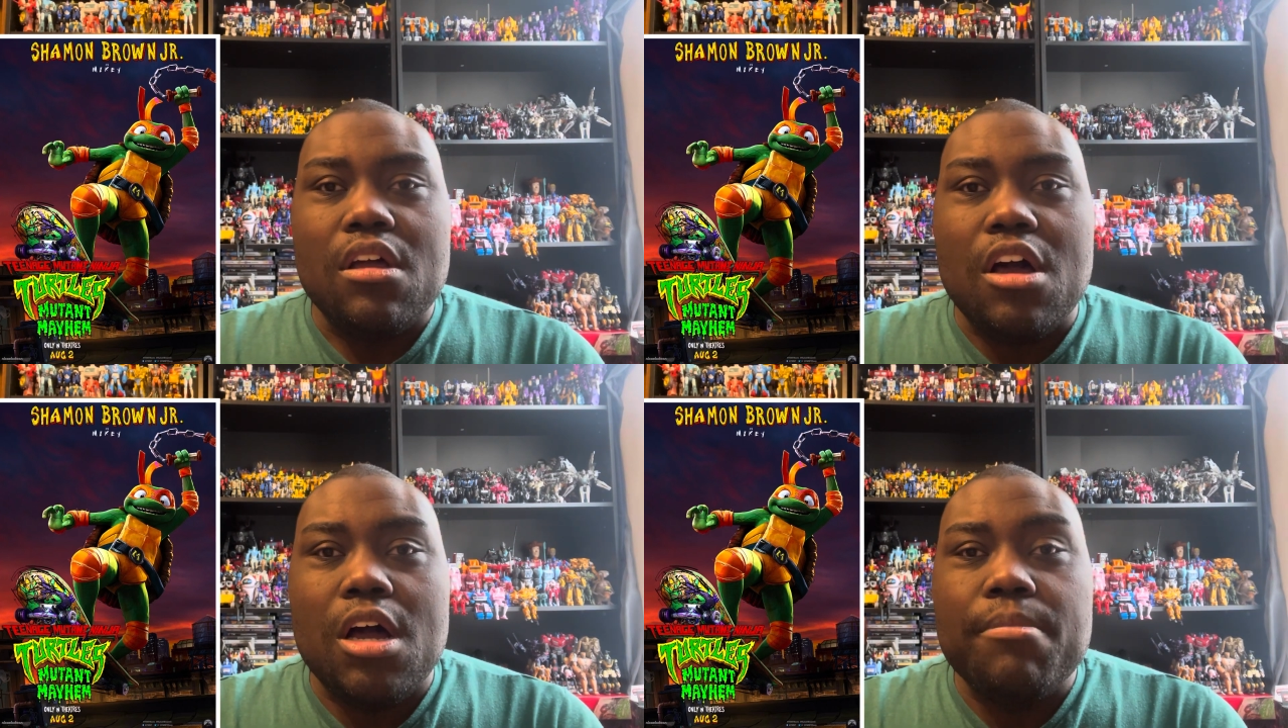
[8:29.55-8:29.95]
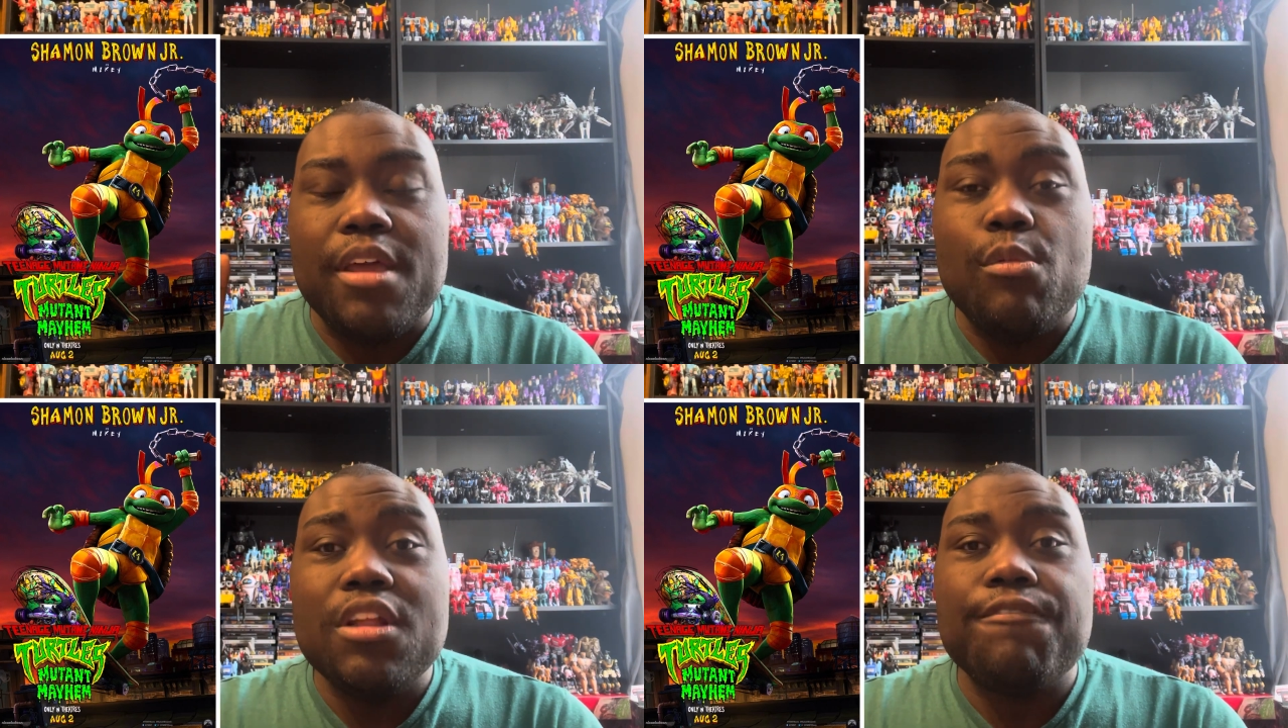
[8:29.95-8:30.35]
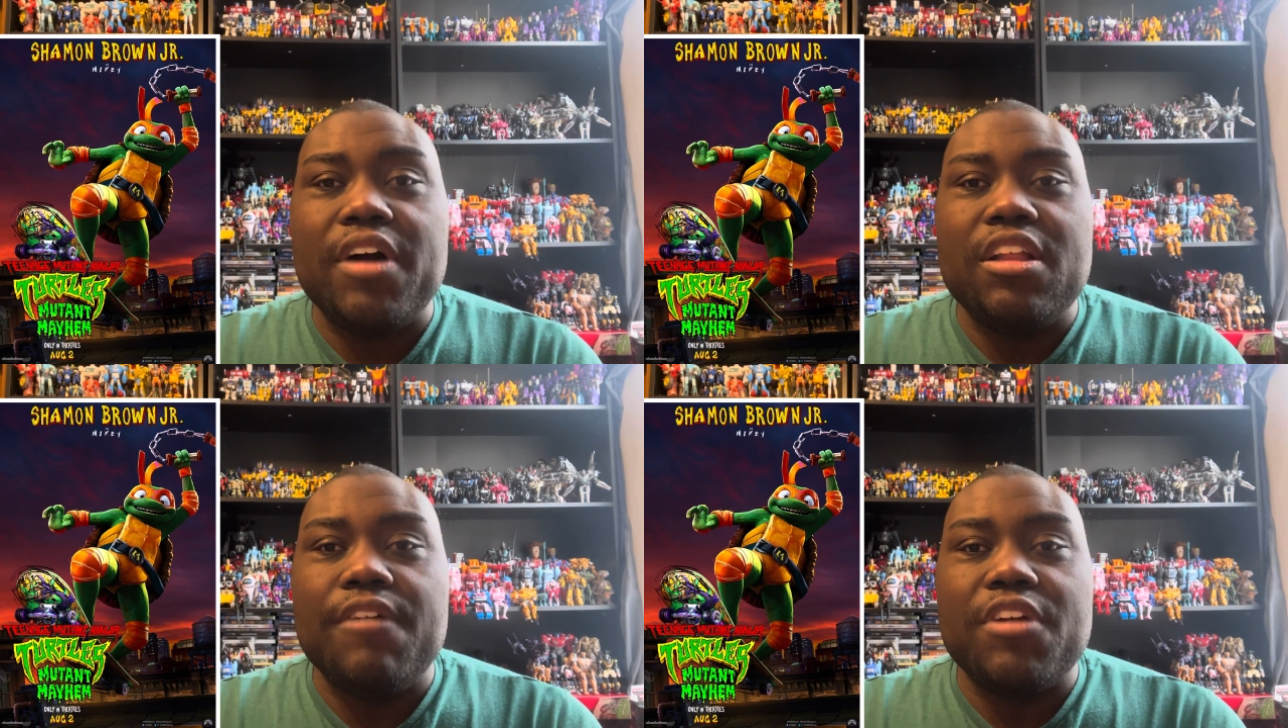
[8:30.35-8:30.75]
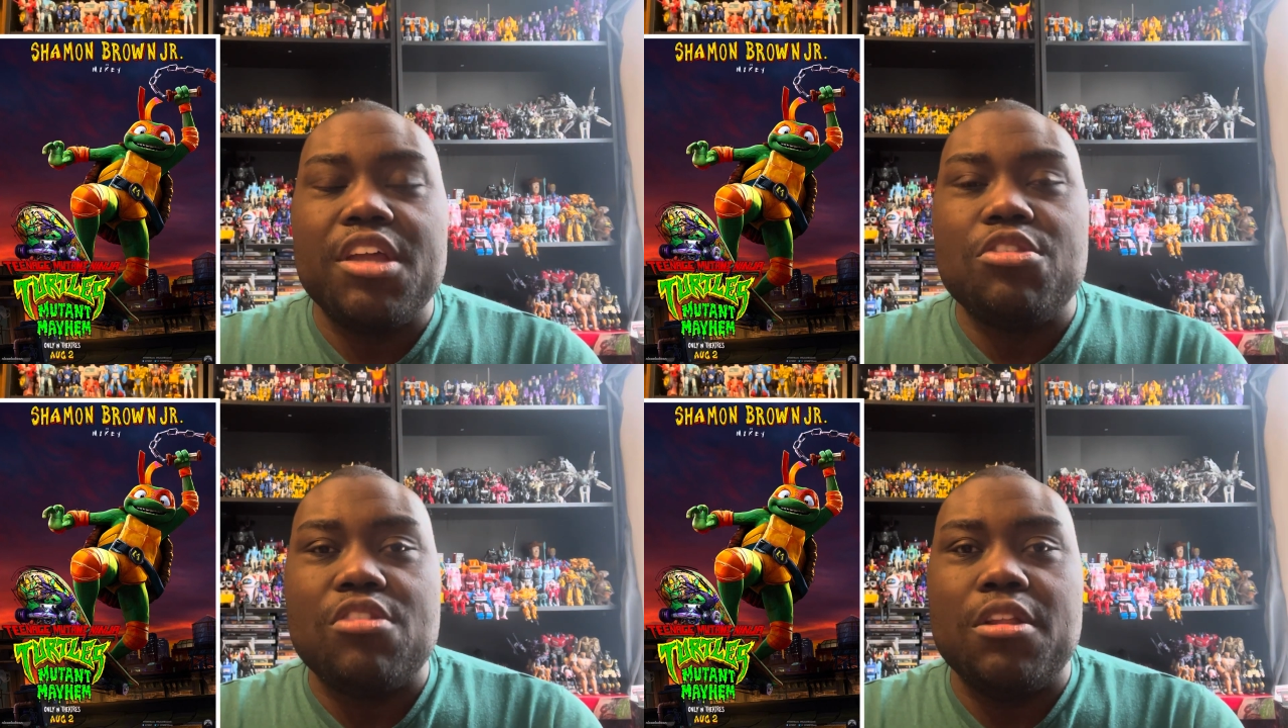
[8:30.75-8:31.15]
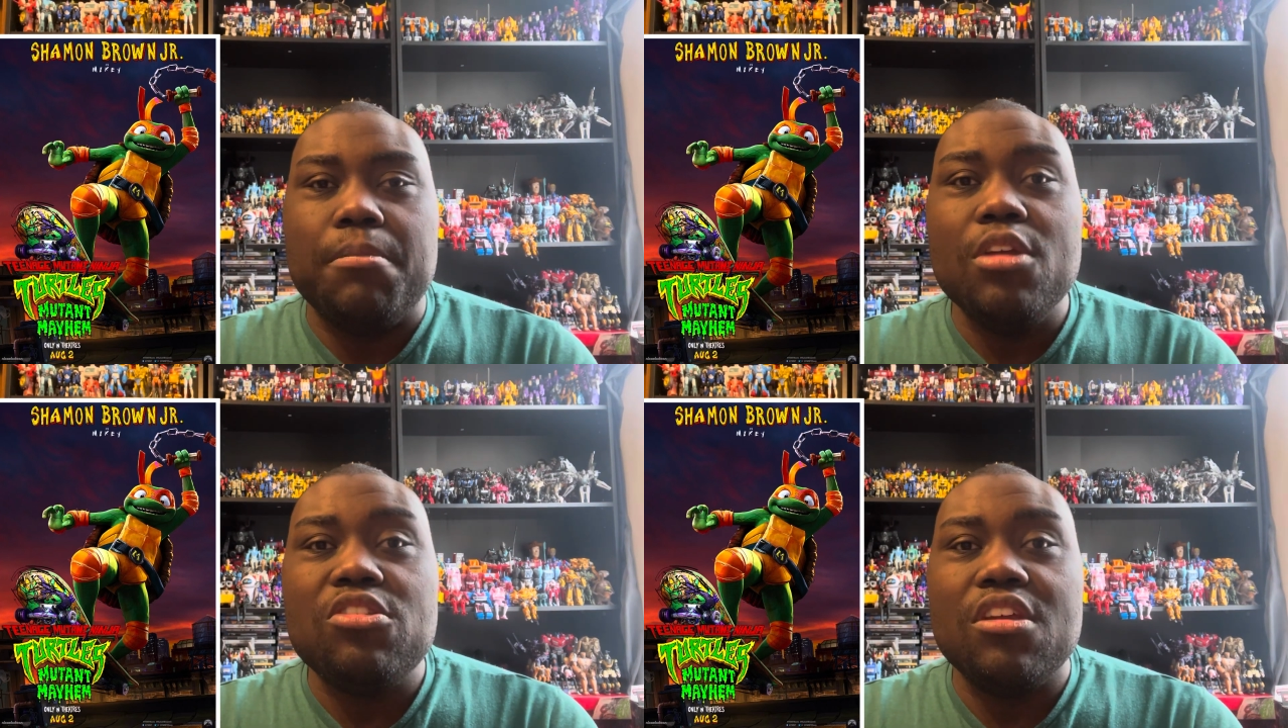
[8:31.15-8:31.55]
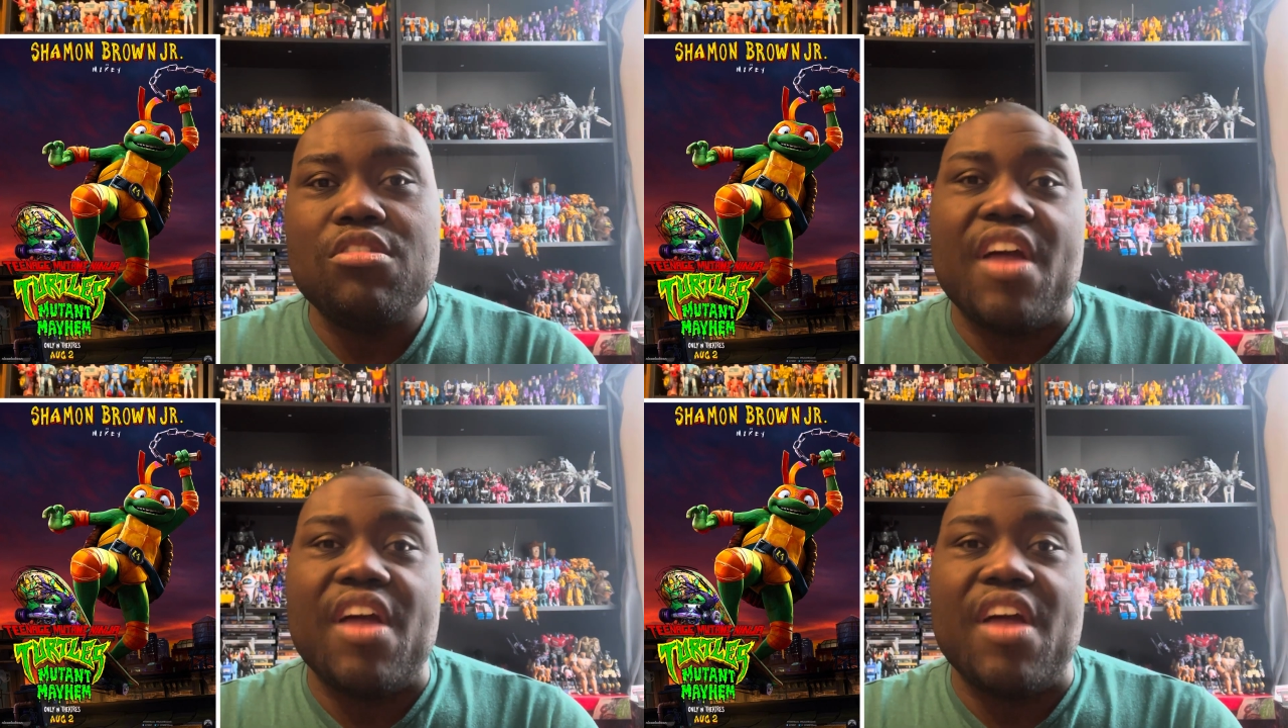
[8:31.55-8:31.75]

want to fight off against these other mutants.